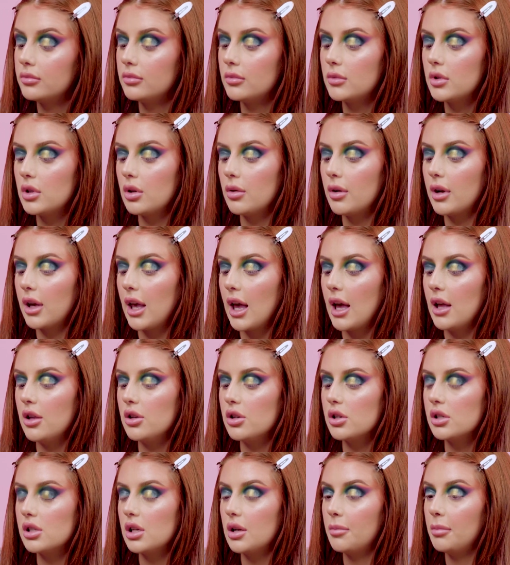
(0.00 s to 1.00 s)
So again,
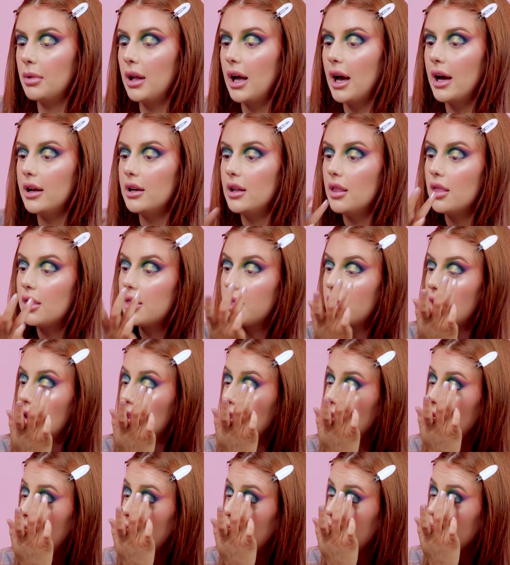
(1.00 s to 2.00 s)
just applying in
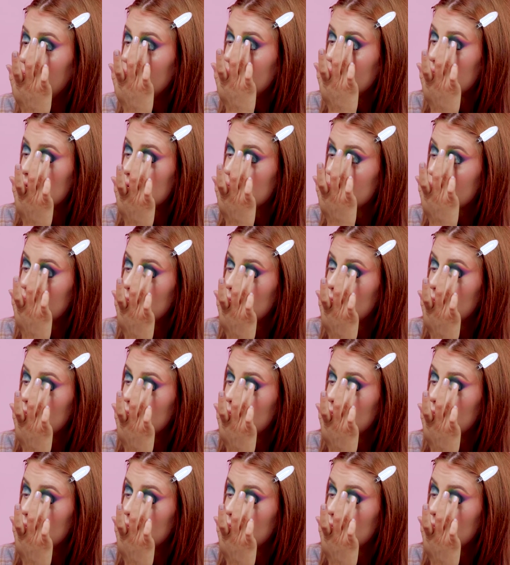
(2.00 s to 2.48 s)
thin layers